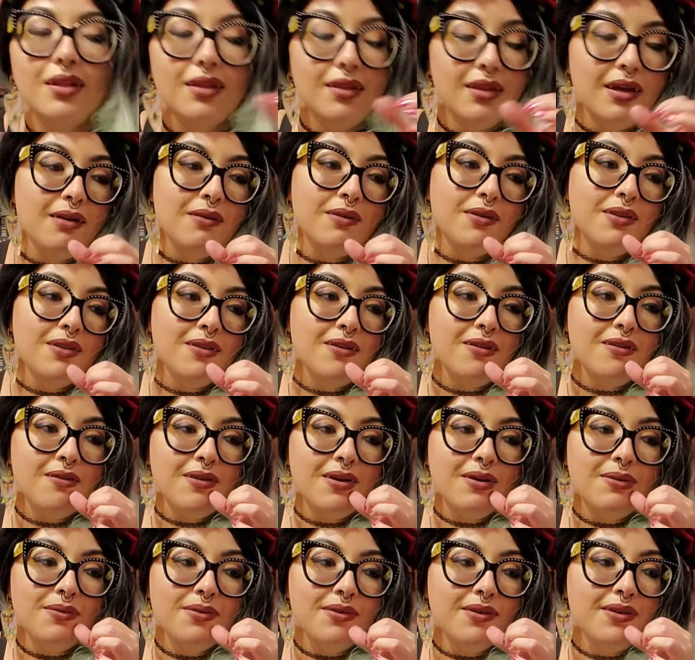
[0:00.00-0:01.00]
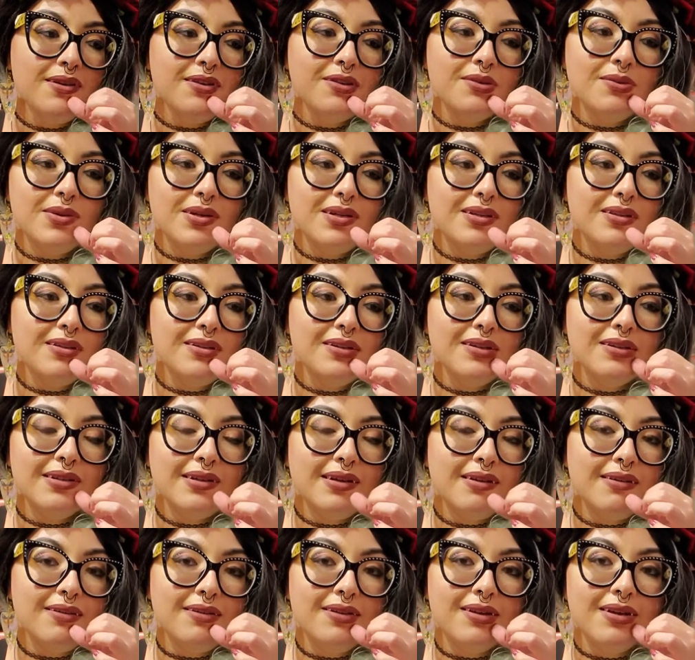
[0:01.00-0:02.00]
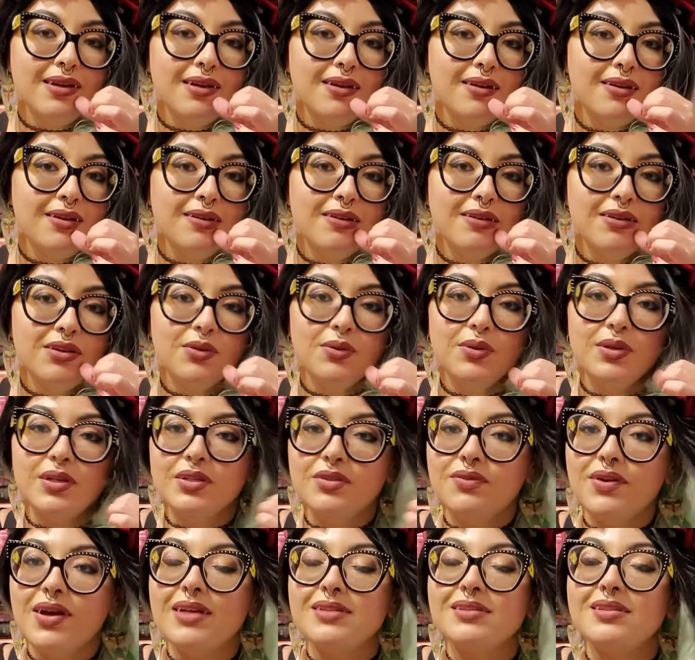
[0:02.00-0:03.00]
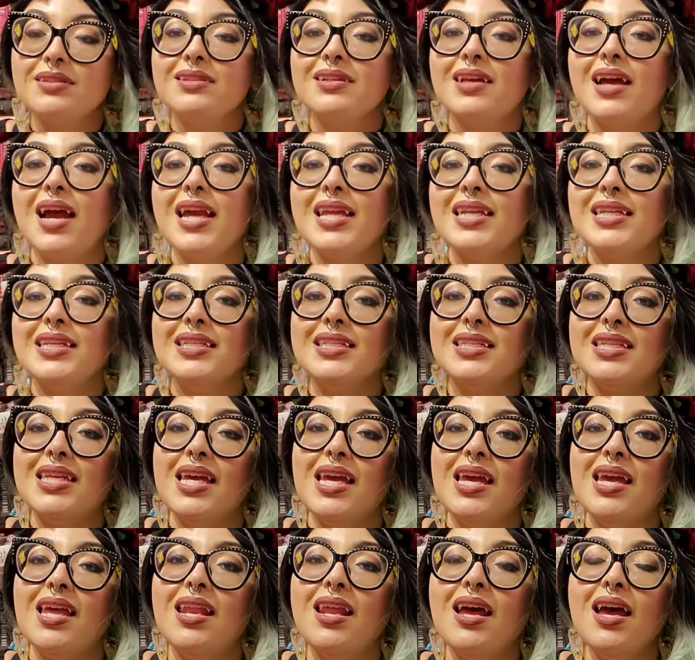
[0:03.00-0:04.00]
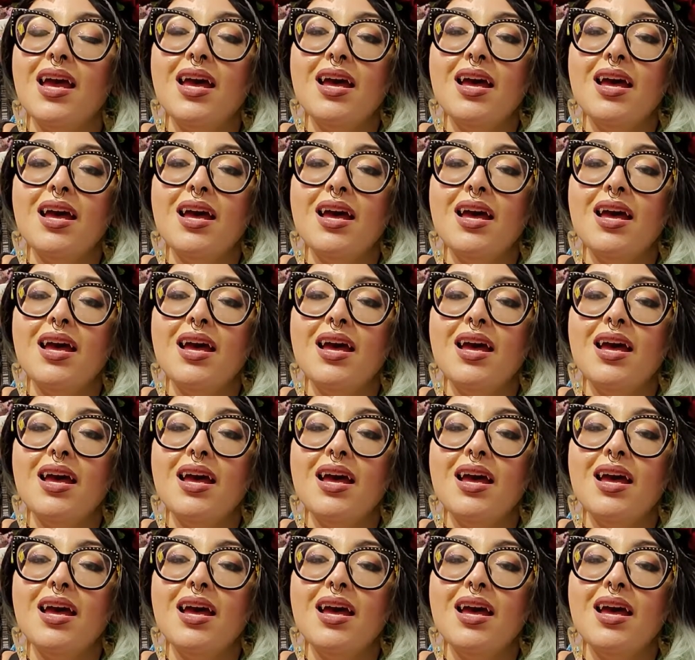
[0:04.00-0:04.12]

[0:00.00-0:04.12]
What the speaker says: That one though, I really just want to sit down and do it as fast as I did